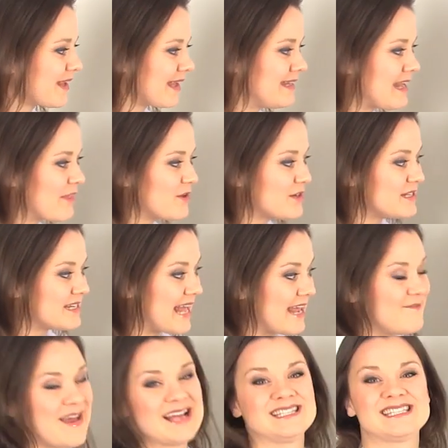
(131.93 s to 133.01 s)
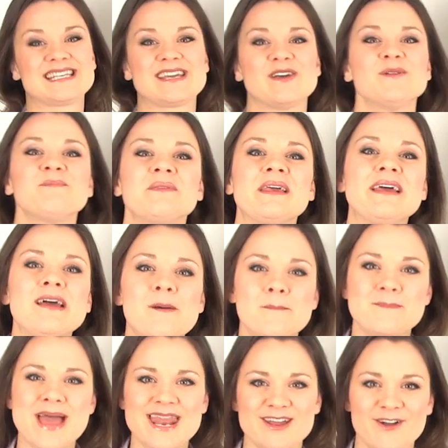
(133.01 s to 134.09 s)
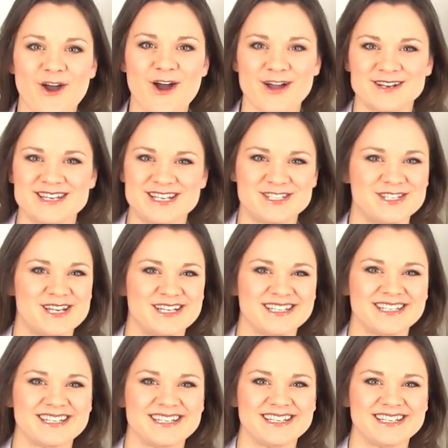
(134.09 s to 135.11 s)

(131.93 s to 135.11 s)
Another advanced skill, metacognition.